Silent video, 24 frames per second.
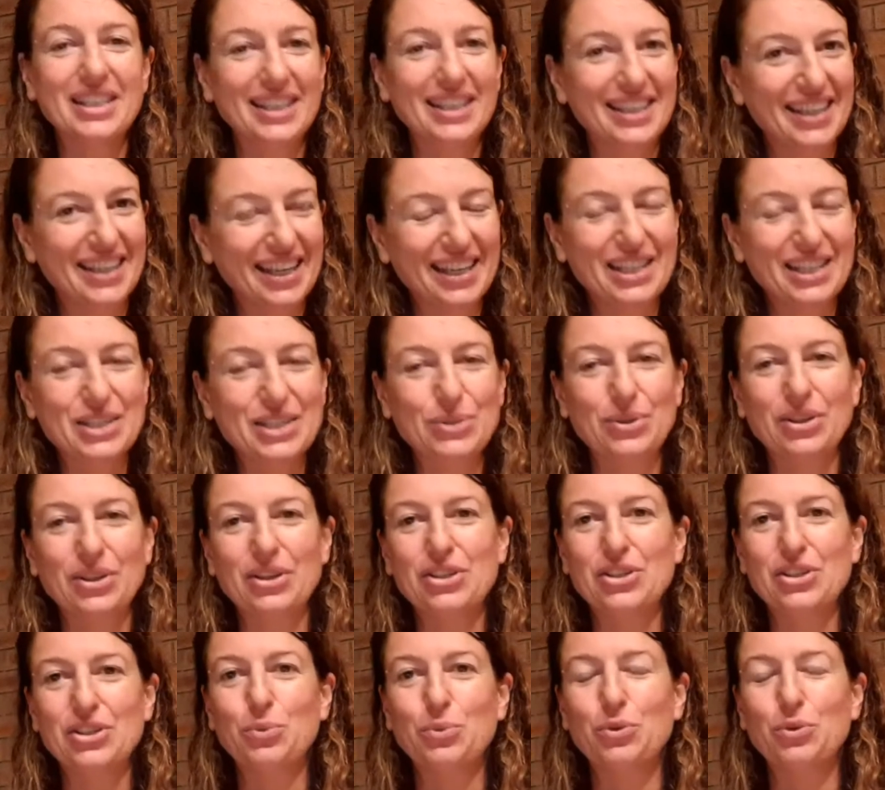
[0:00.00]
to get into it
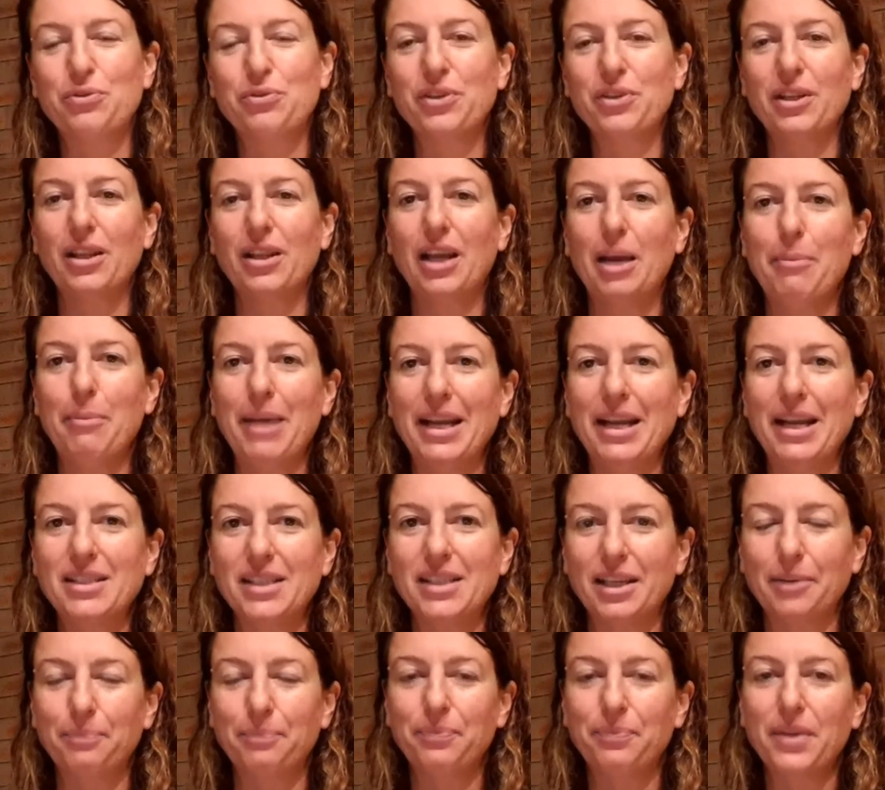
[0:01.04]
because you will feel
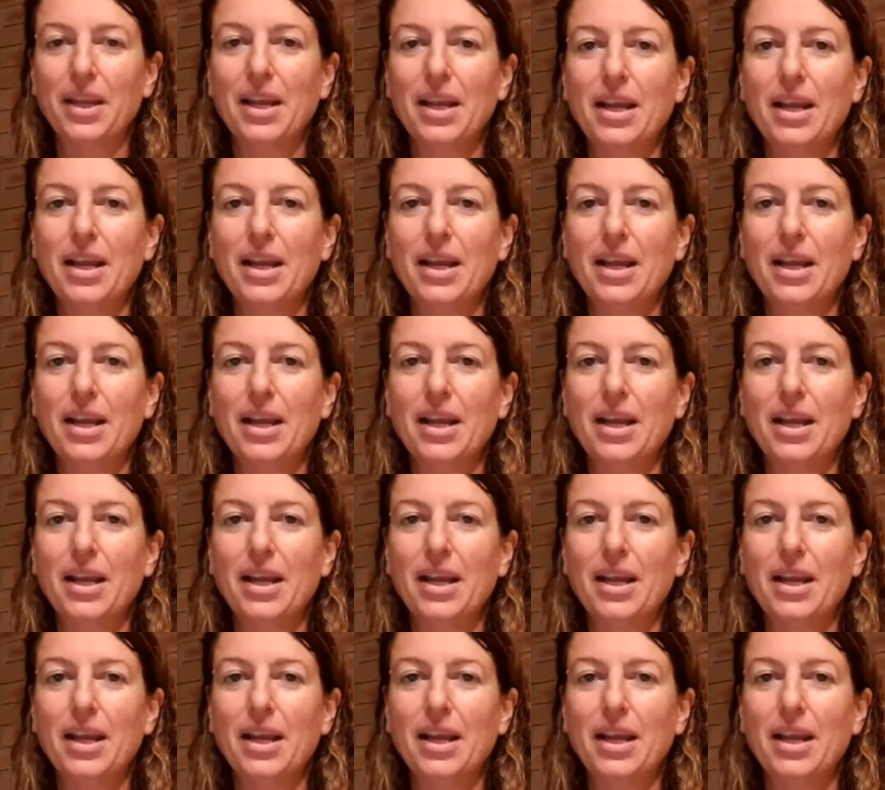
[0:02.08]
amazing.